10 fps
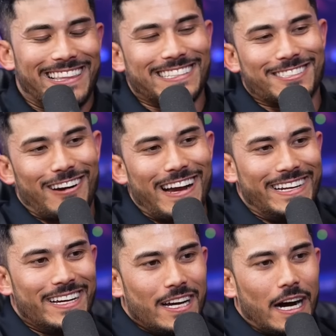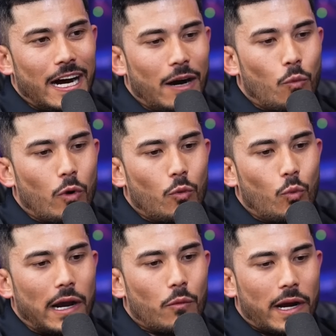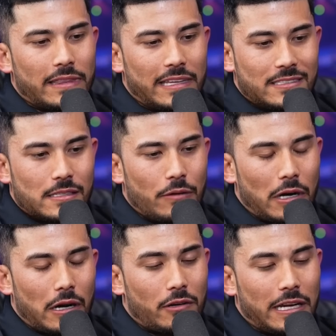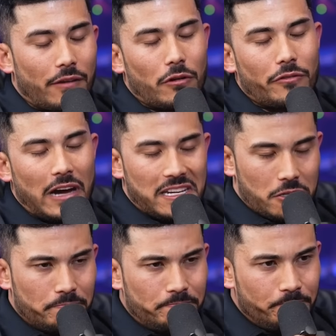think it's great. Where can everyone find you?